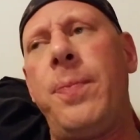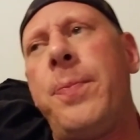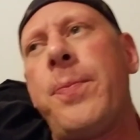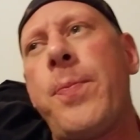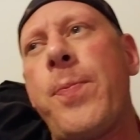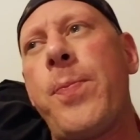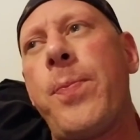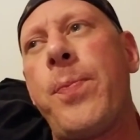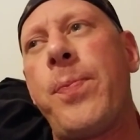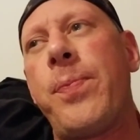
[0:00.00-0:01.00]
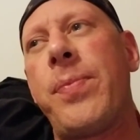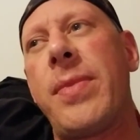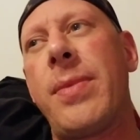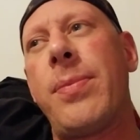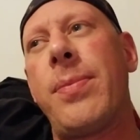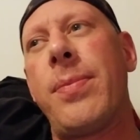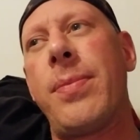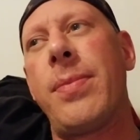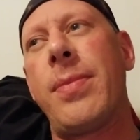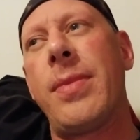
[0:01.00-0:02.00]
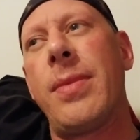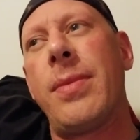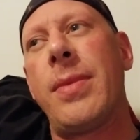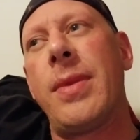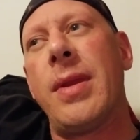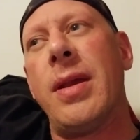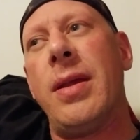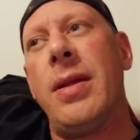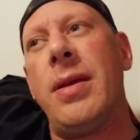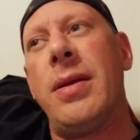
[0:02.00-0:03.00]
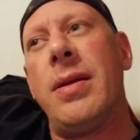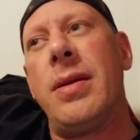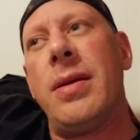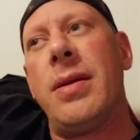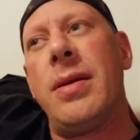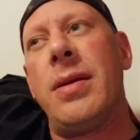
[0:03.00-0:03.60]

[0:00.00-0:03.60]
(silence)